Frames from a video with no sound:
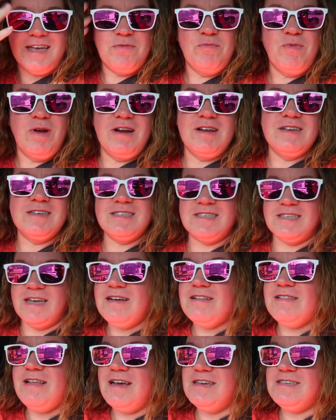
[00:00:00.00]
I'm wearing
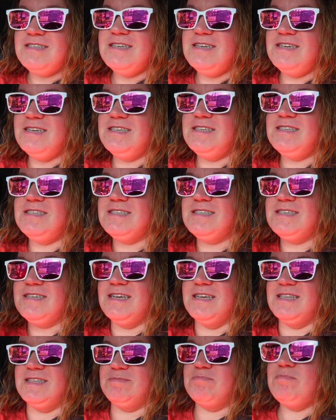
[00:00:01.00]
sunglasses.
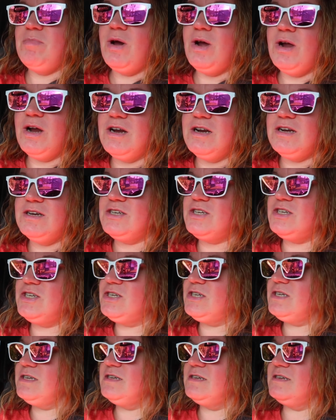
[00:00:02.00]
It's
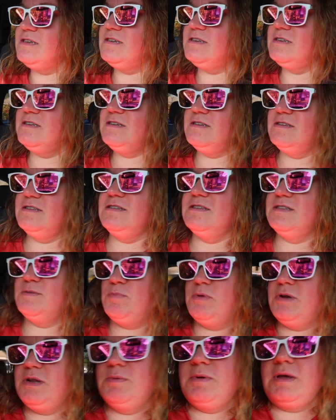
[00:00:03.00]
March. It's
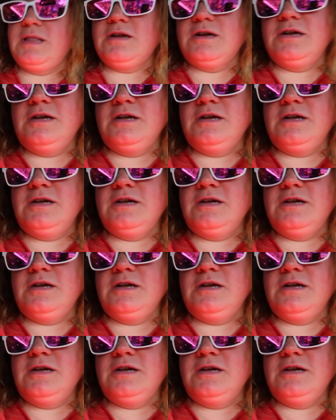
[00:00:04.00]
pretty weather,